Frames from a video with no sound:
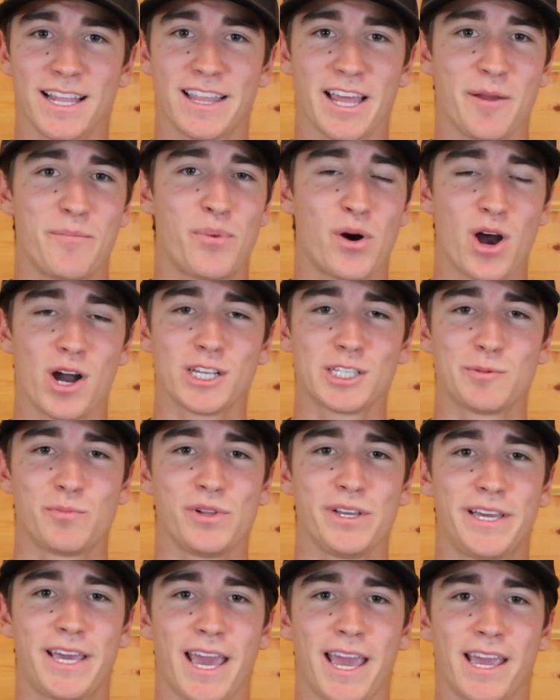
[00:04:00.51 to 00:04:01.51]
that they
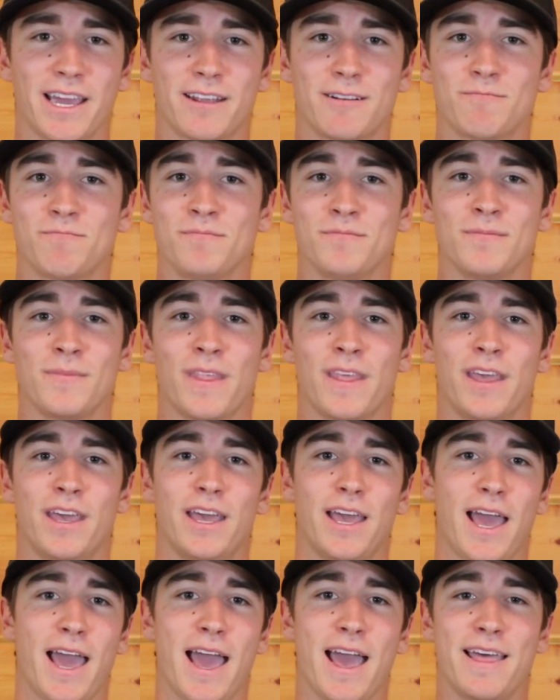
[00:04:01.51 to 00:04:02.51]
possibly can
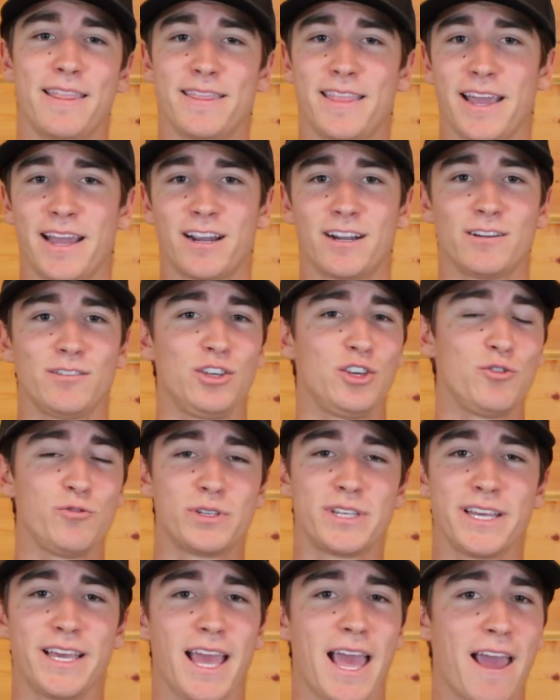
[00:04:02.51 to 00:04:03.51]
and they are
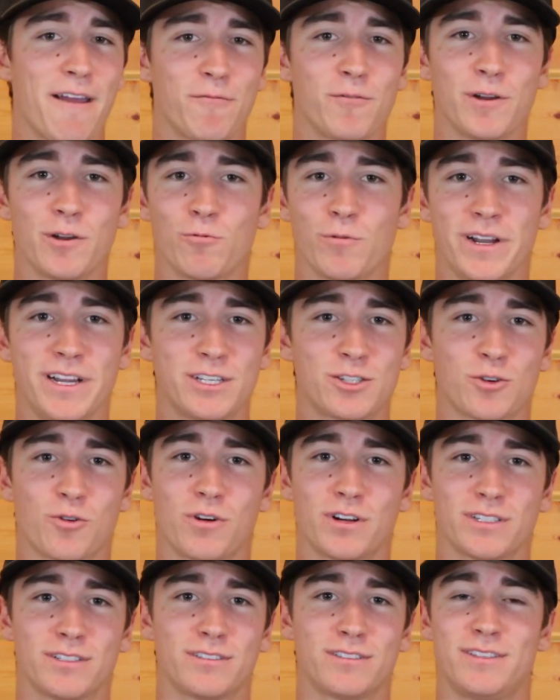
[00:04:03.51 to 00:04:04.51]
using every
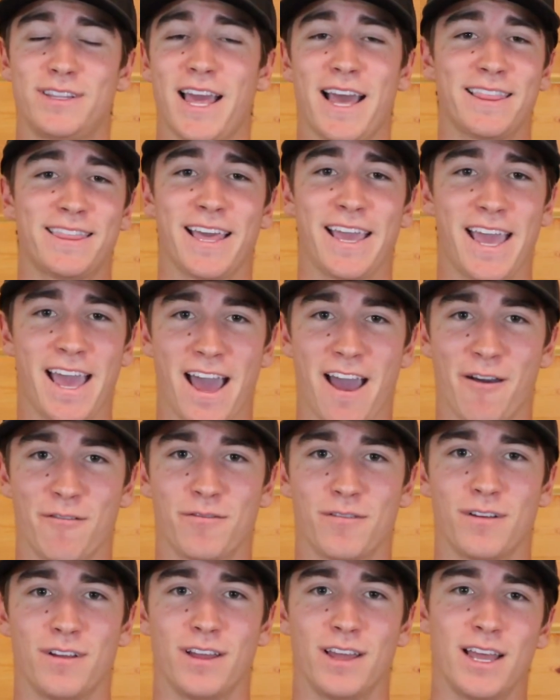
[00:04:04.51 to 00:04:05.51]
resource that they have.